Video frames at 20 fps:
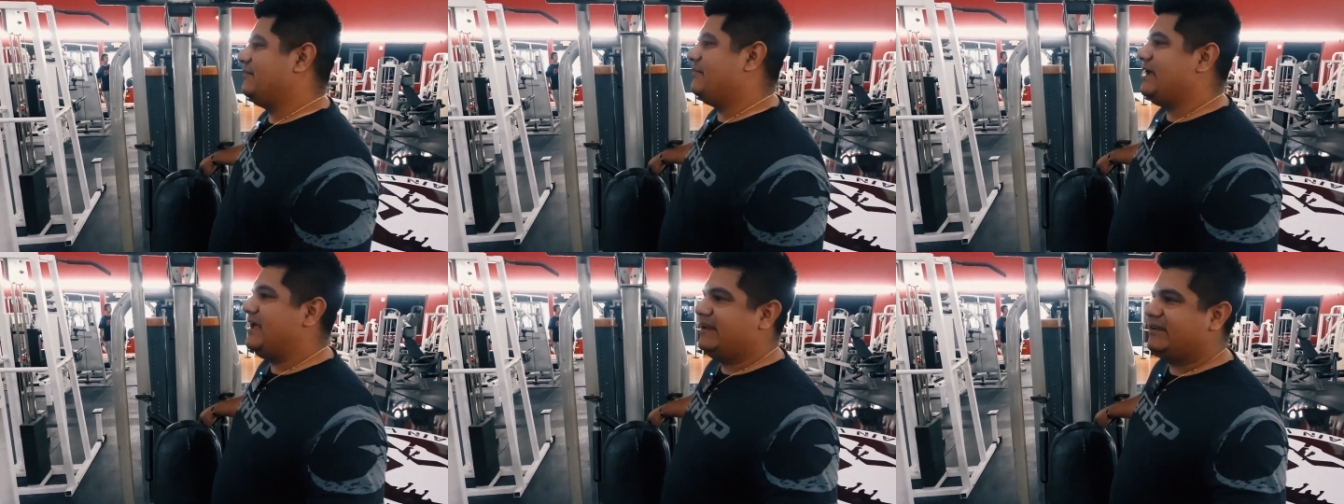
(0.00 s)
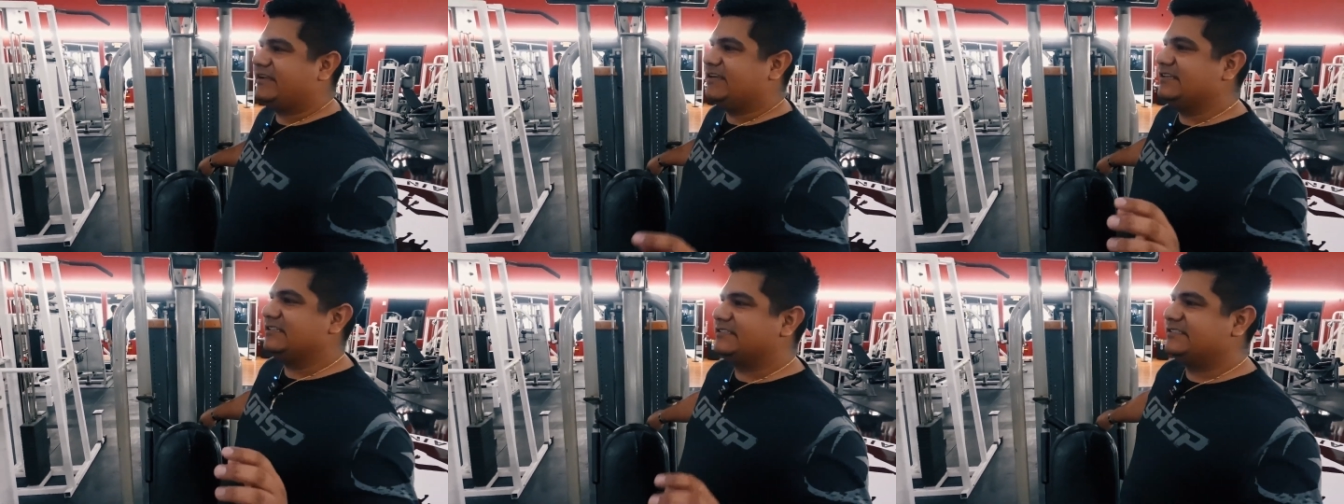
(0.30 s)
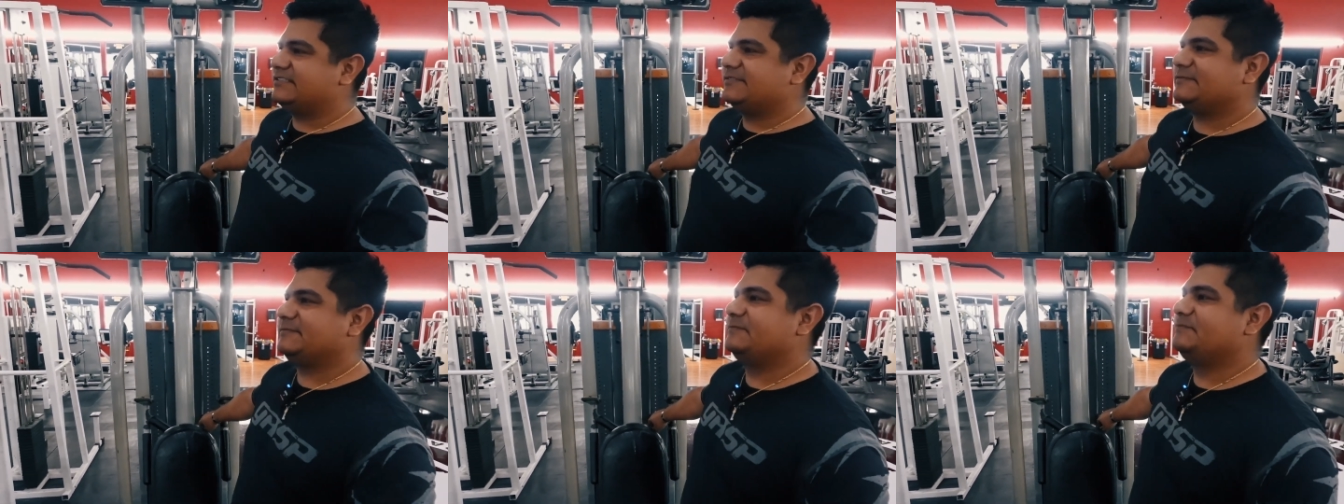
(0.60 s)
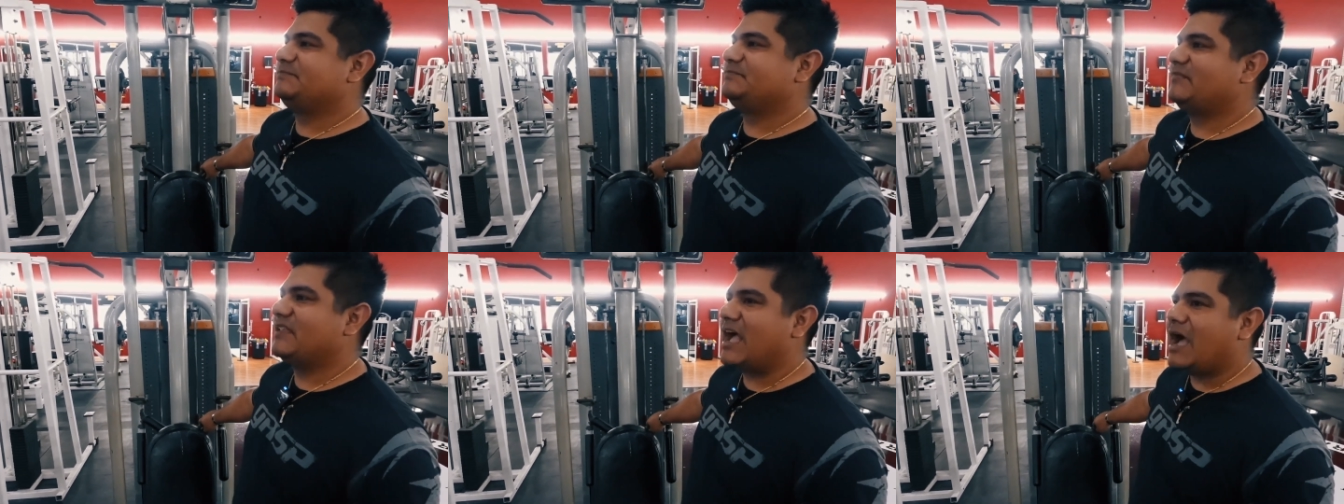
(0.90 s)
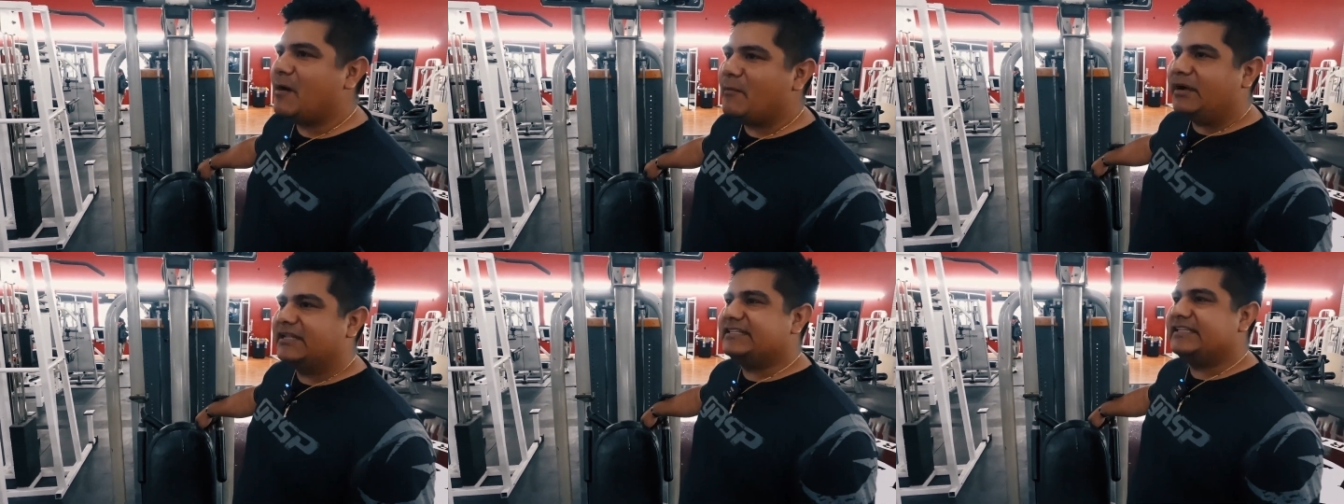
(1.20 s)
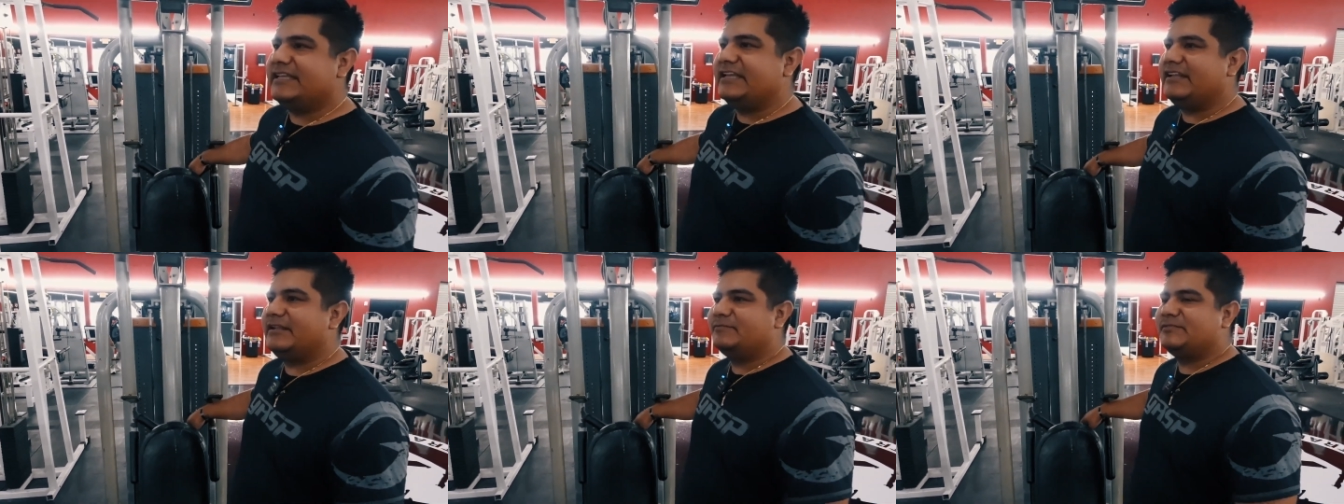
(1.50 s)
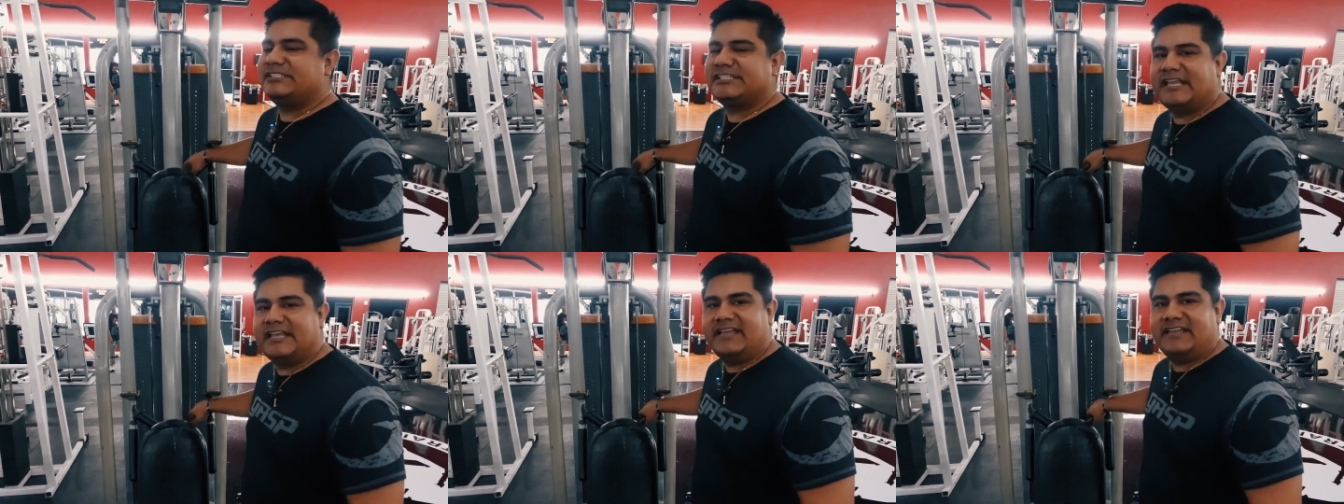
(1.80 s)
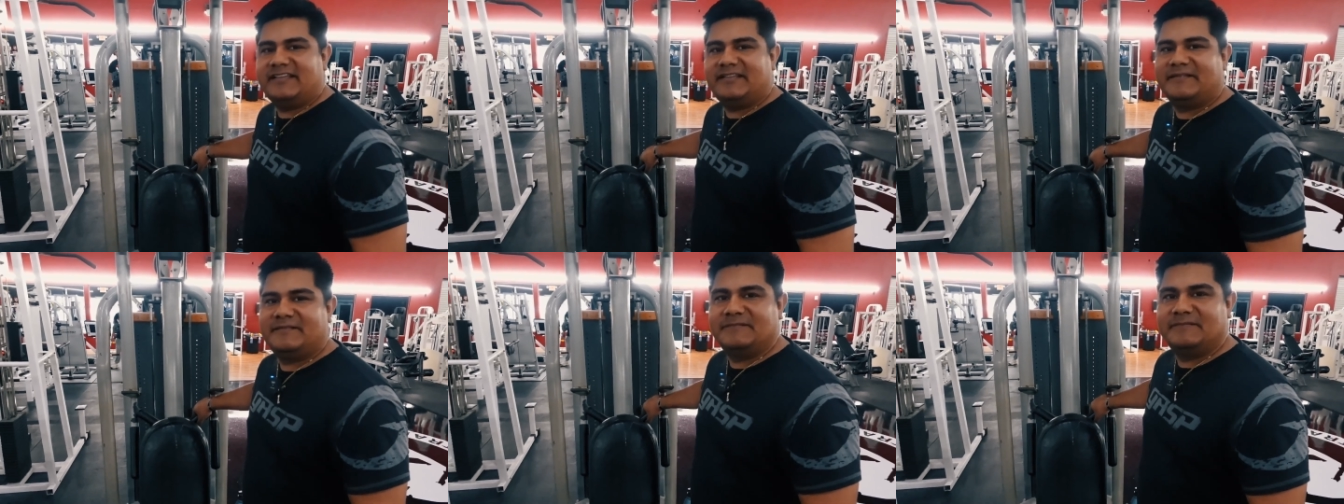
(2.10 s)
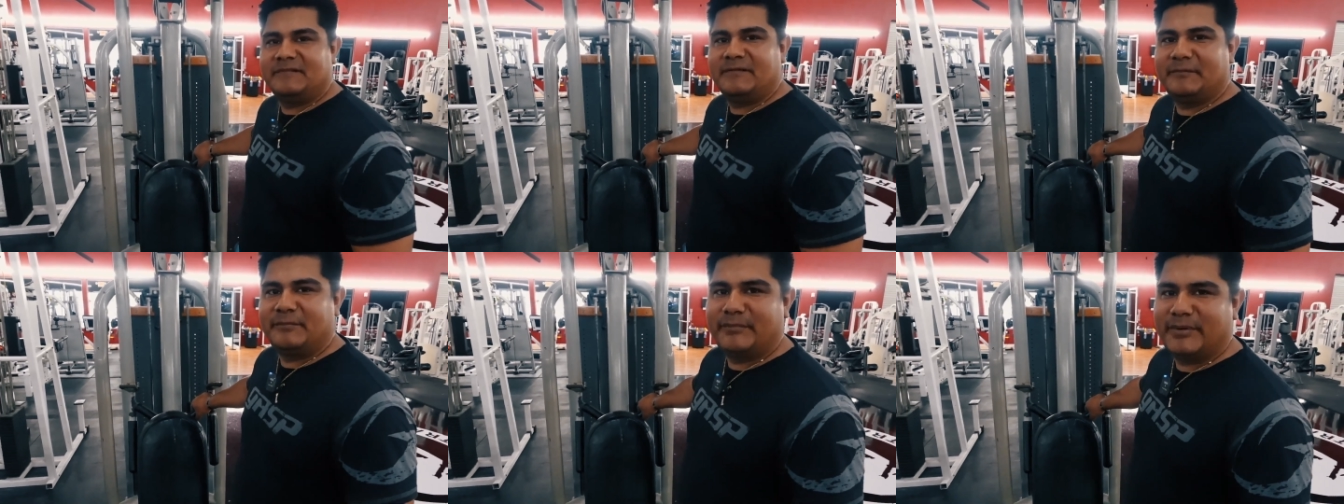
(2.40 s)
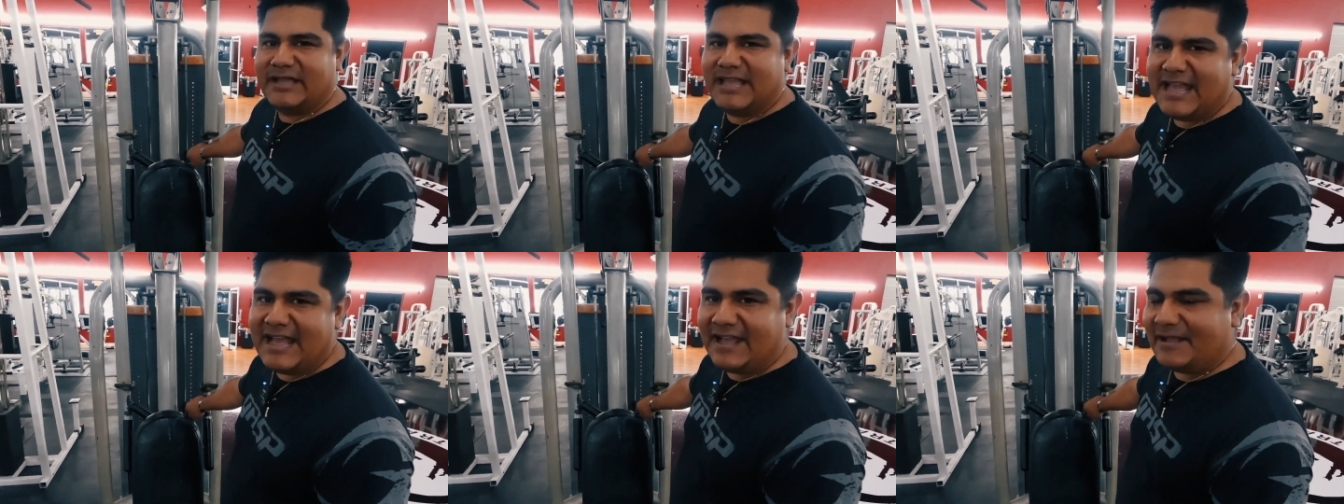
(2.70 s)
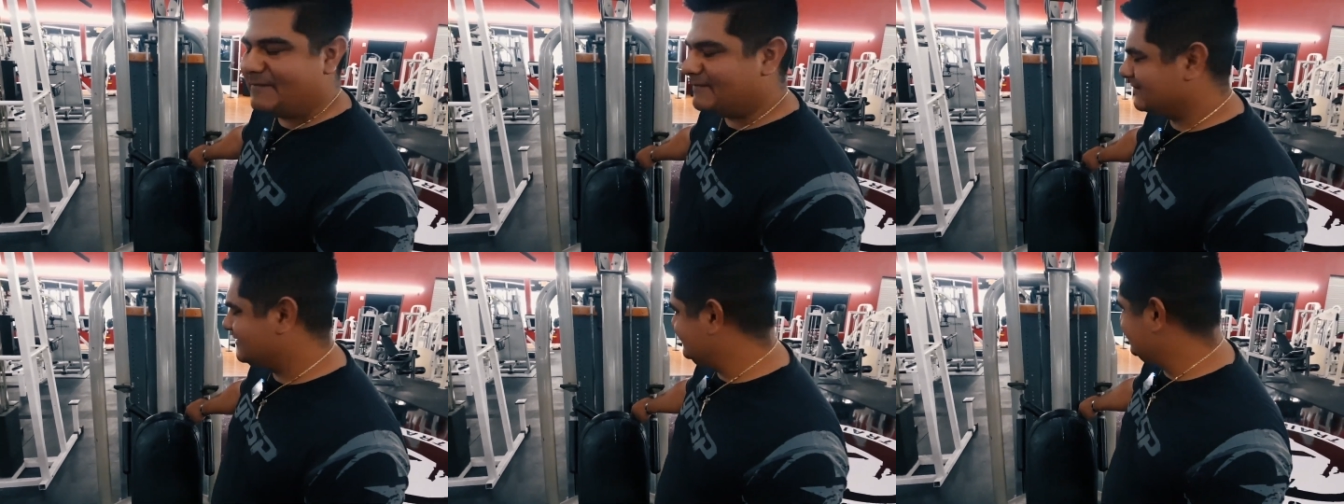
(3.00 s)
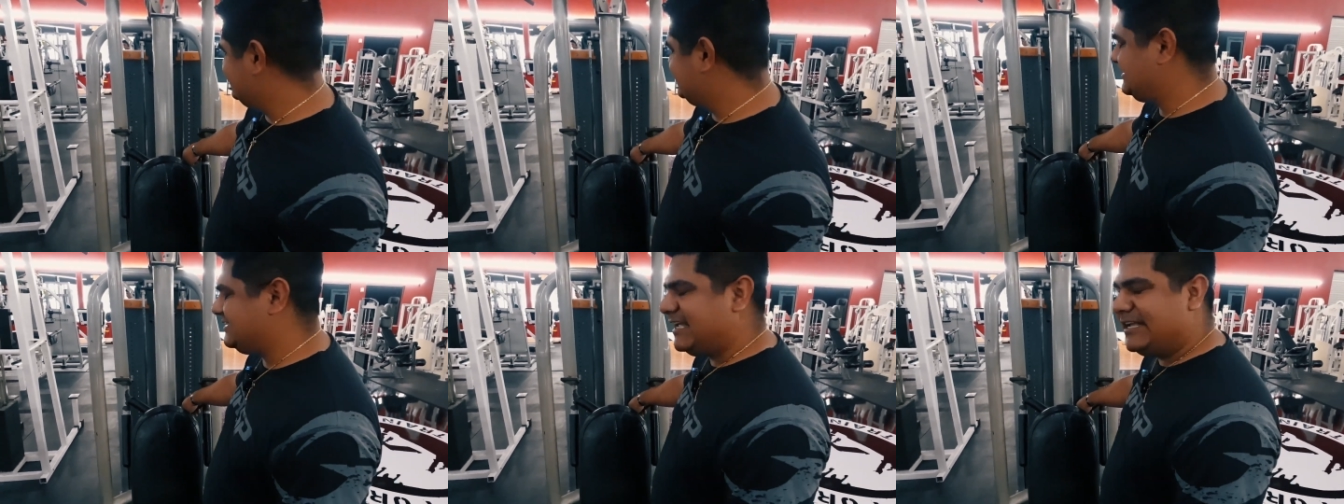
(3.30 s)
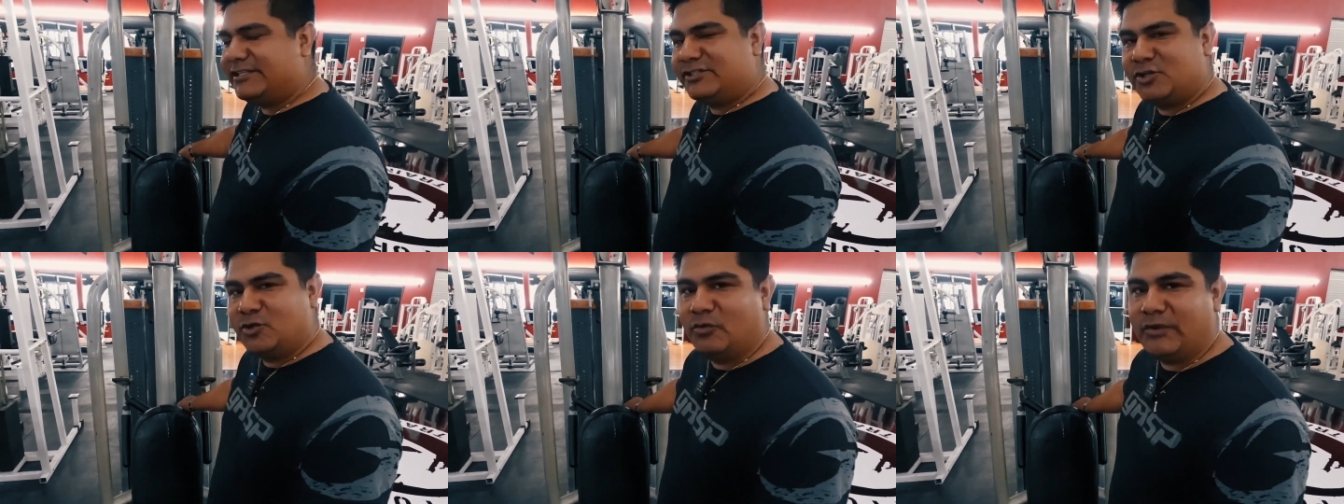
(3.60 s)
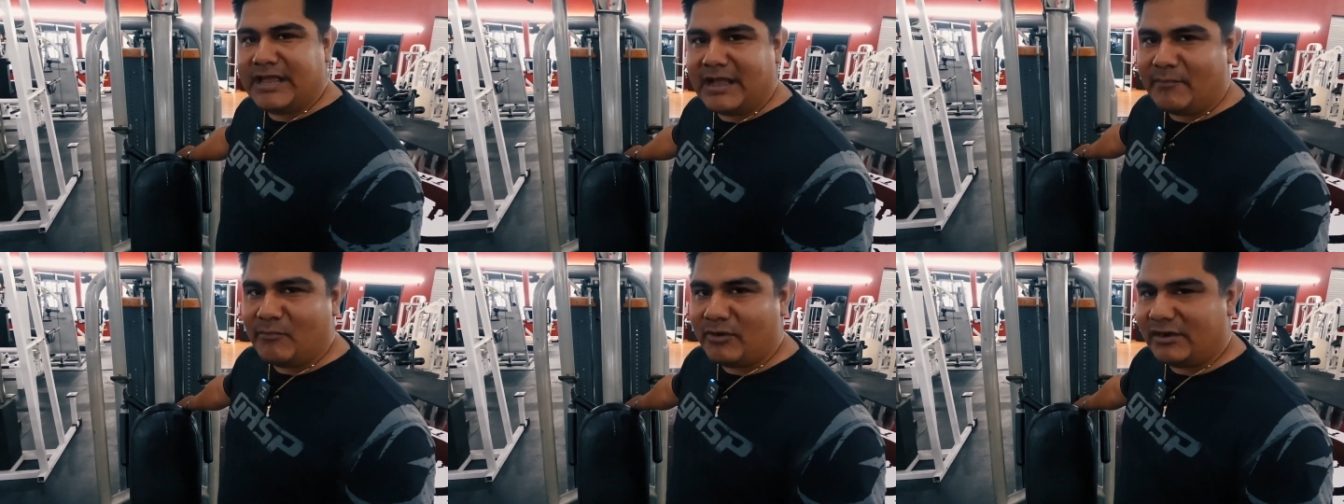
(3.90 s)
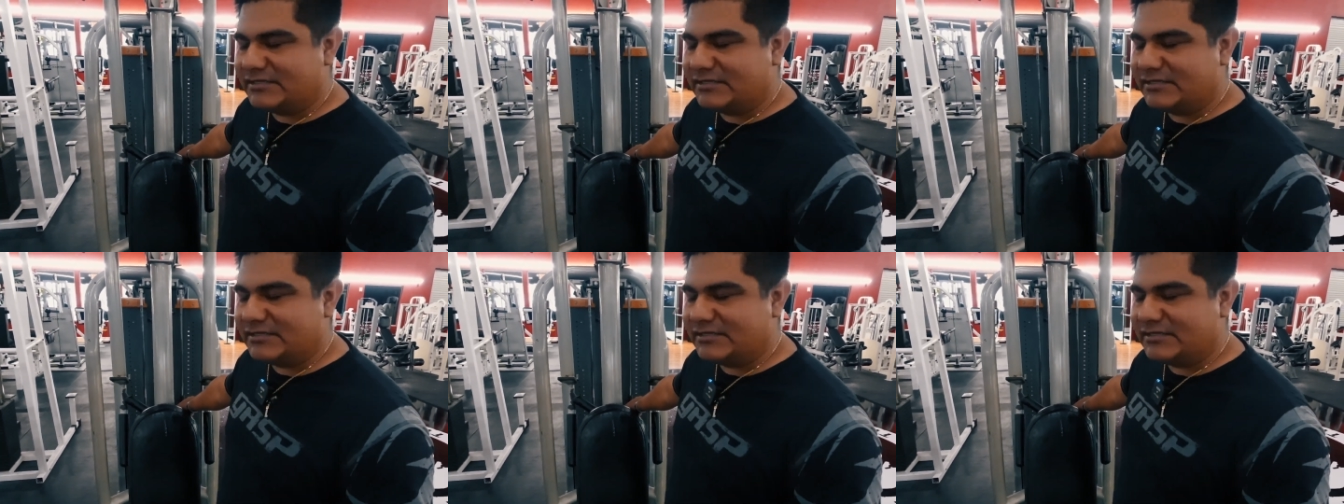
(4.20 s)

man, because I'm about to get upset. But yeah, stay tuned, we got more